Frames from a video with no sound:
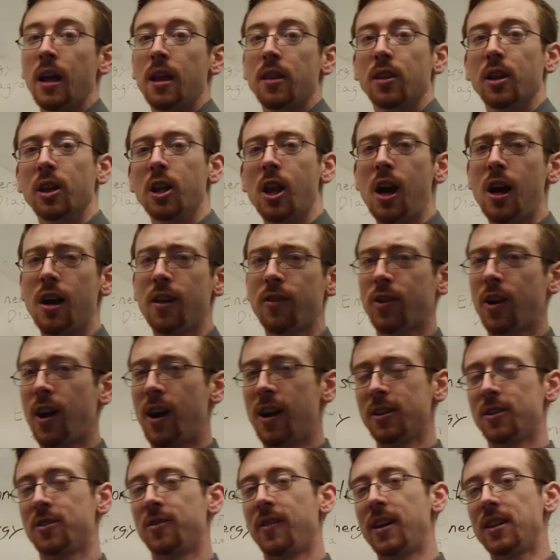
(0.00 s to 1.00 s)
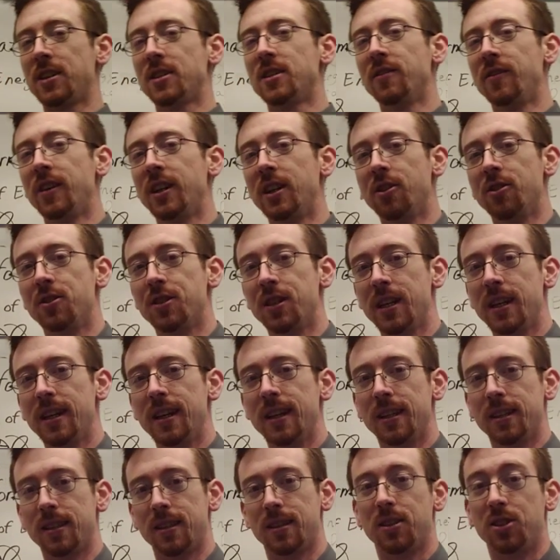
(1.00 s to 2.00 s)
The law of conservation of energy
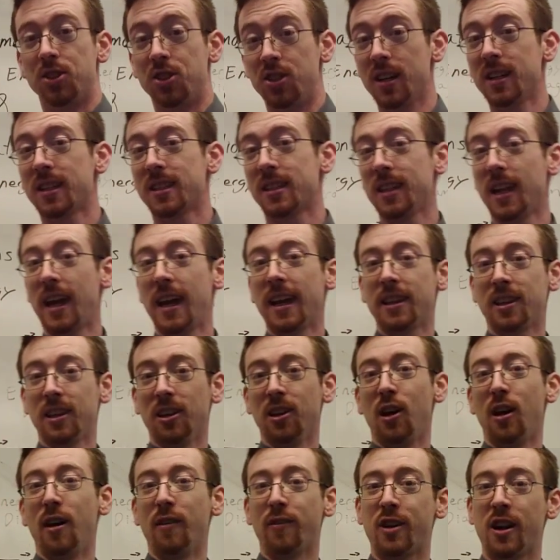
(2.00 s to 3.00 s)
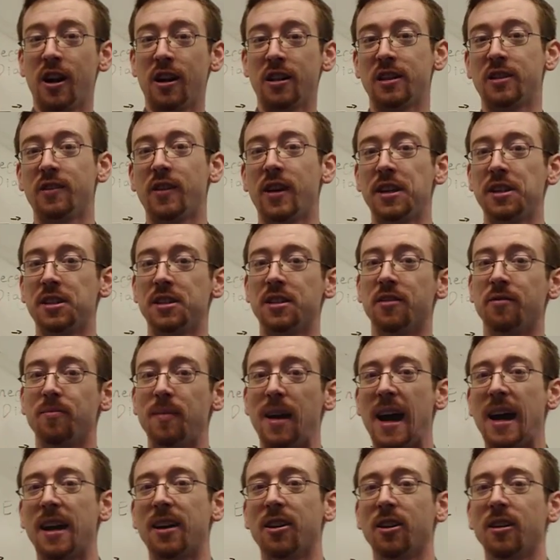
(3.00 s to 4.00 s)
is just like the law of conservation of
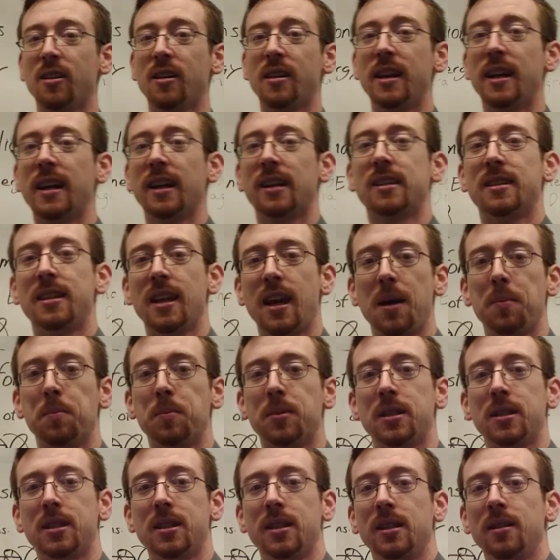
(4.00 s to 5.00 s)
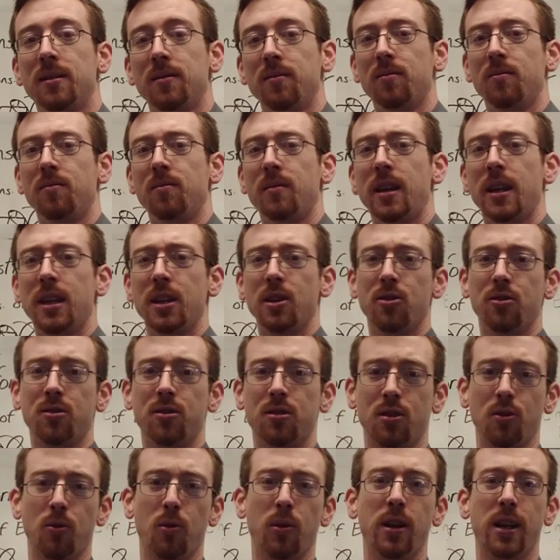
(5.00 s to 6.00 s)
matter, except it
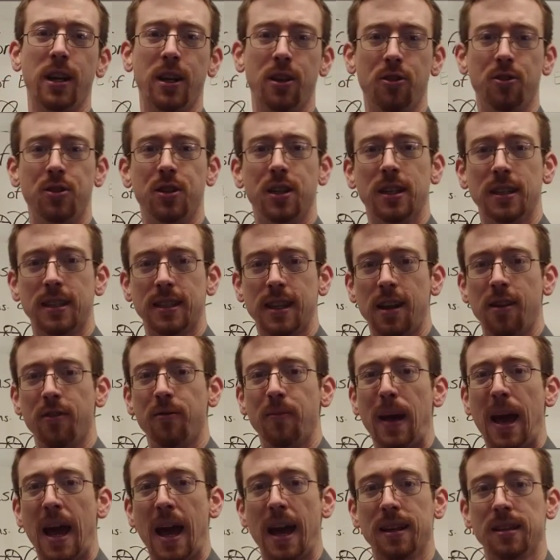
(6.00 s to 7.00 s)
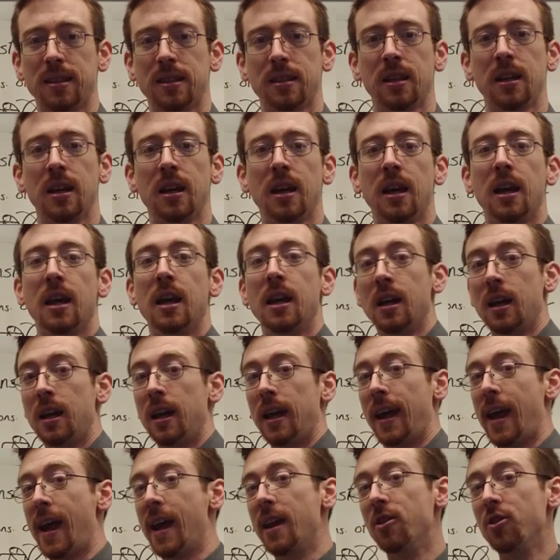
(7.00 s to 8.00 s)
uses the word energy instead of mass.
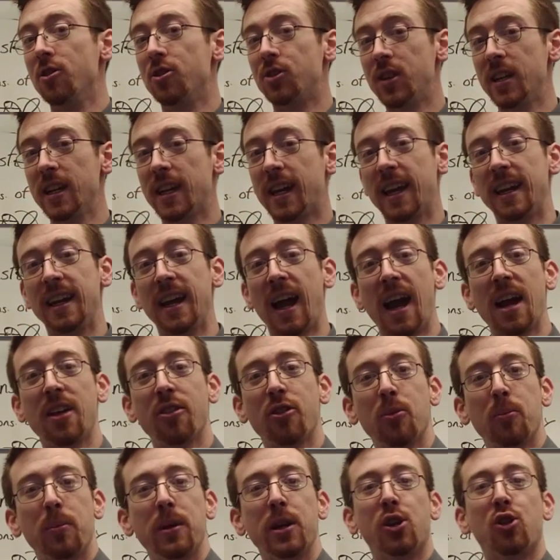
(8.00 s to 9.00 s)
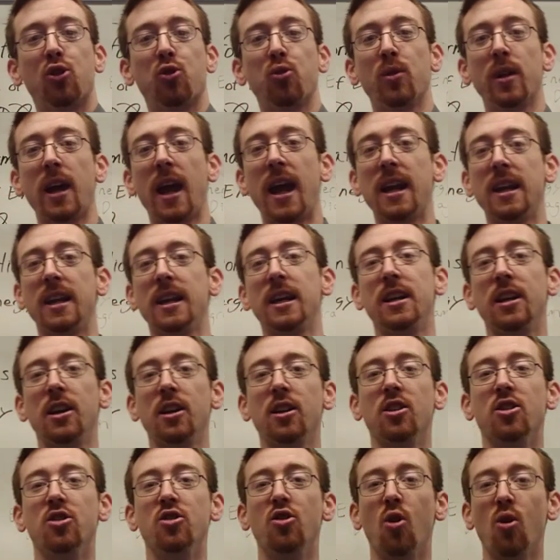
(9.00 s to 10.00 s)
Energy can neither be
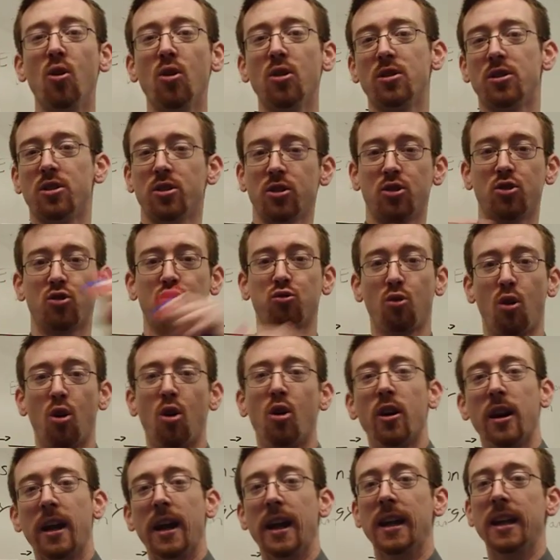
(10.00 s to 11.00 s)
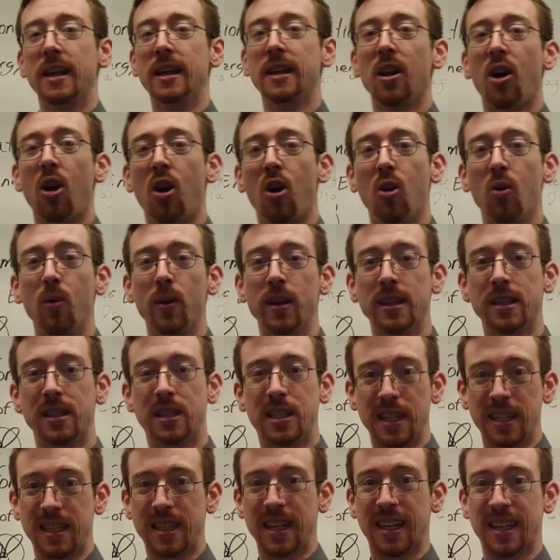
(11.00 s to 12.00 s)
created nor destroyed. It
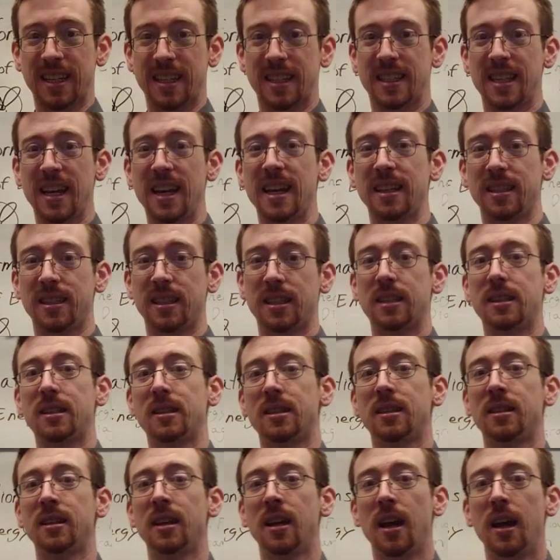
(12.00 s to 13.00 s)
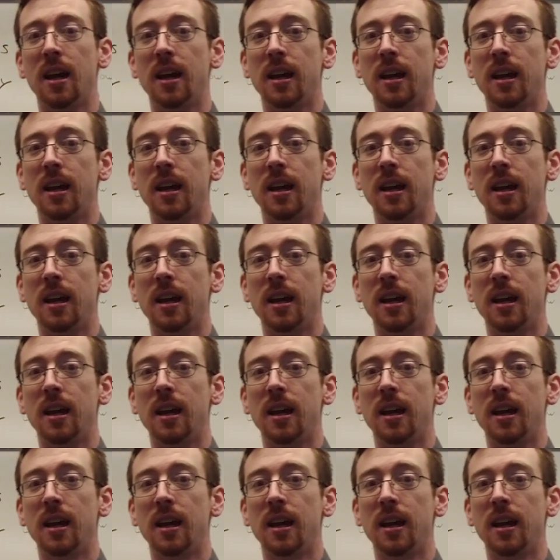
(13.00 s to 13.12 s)
always just exists.